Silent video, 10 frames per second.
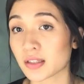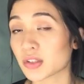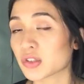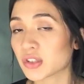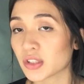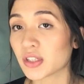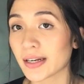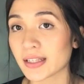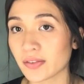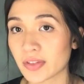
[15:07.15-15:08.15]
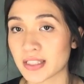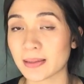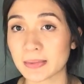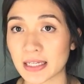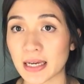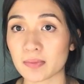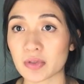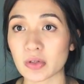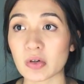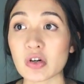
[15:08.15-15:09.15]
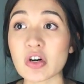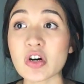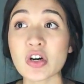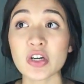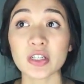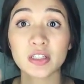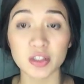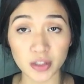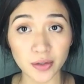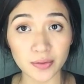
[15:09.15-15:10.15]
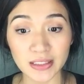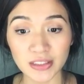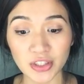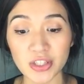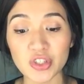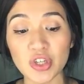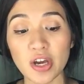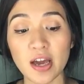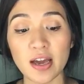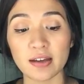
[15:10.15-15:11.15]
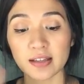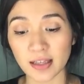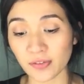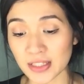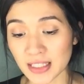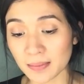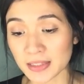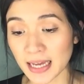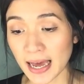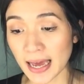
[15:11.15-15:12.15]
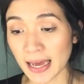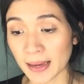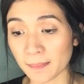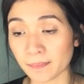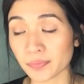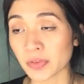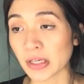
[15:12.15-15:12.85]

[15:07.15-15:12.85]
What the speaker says: You gotta give it some time. So do your research, give it some time,